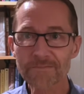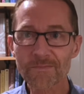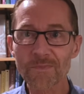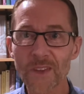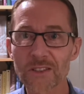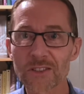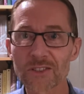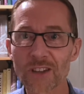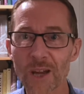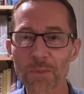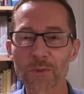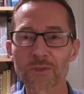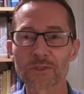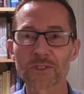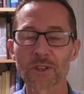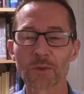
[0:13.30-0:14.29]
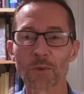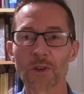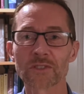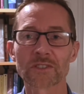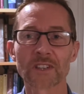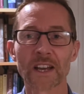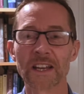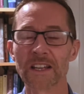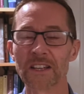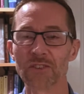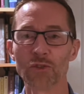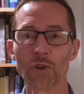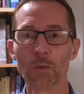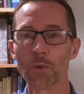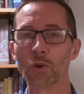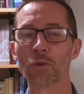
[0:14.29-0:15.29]
Disciples was a
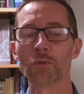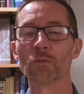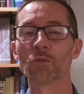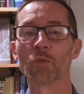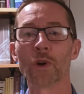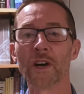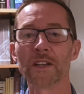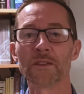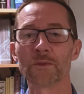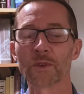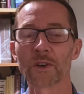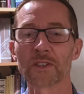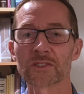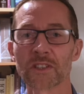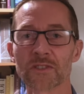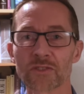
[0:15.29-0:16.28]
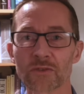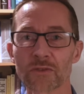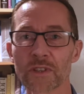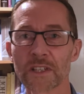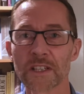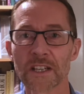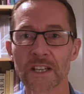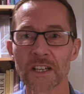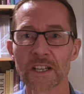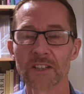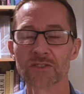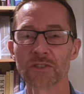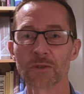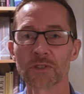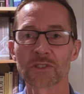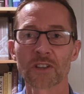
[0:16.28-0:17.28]
normal word in first century
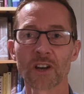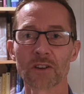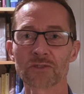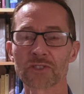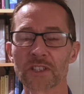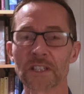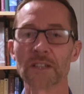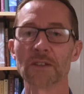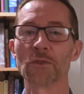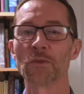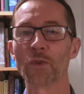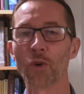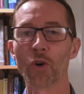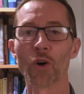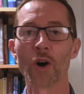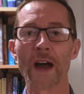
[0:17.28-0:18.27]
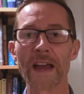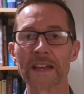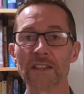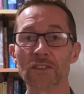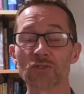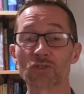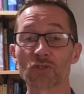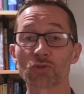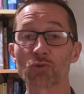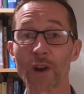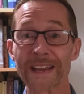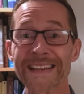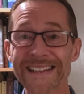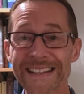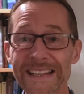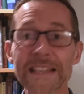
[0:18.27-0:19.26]
Jewish culture for a
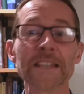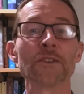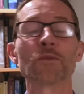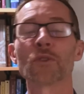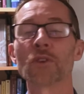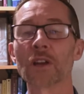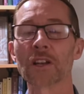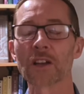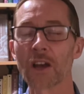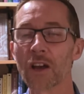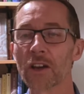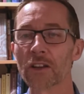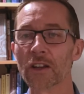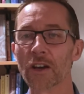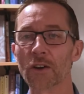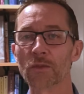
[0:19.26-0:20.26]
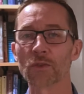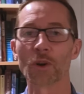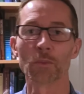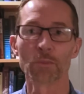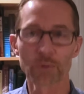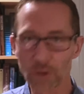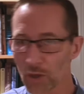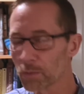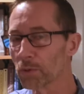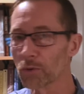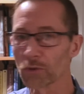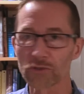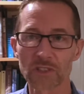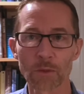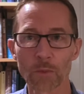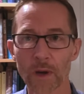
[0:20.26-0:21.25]
trainee, for a learner, for a pupil,
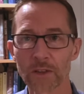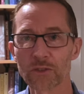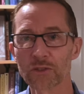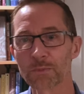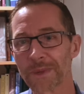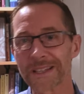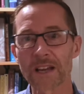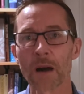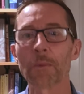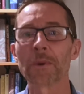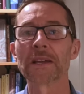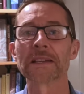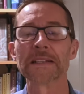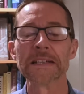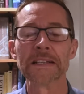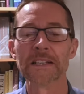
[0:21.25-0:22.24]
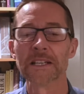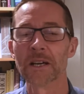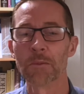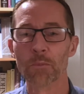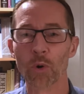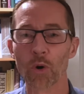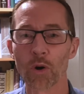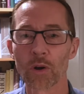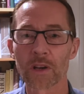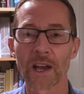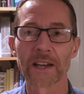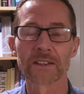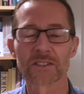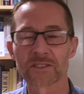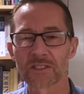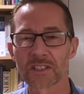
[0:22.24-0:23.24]
someone who's becoming more
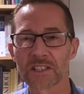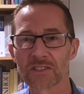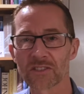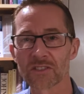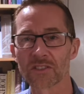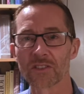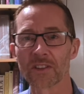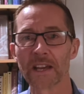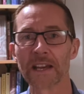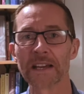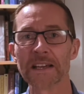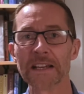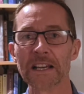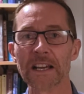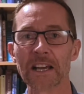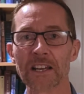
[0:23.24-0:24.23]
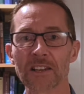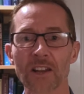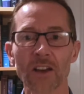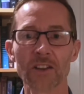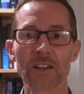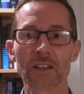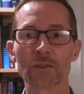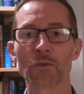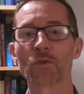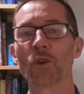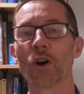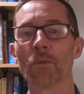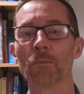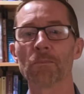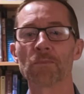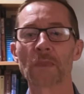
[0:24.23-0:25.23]
like the teacher that they're learning
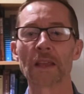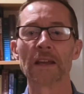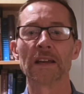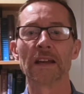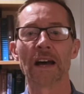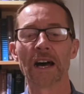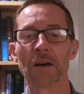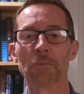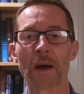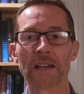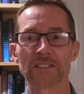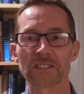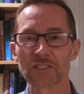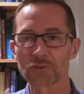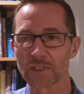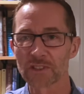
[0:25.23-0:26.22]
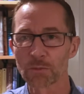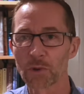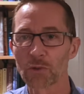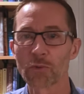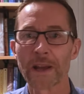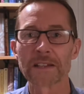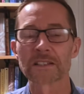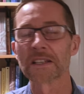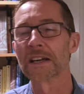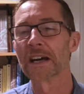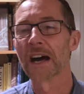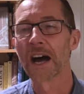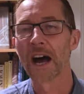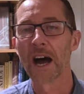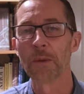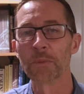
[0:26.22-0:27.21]
from. And it's interesting, we read
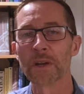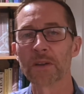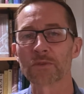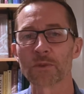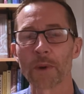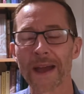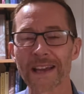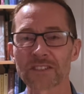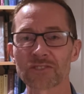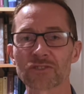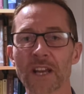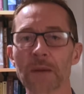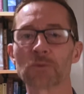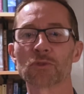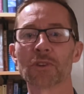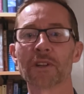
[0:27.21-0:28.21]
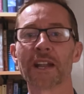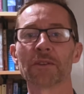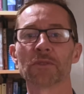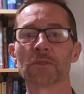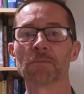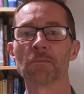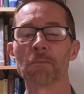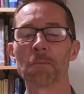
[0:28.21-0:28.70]
a bit from Acts chapter 11,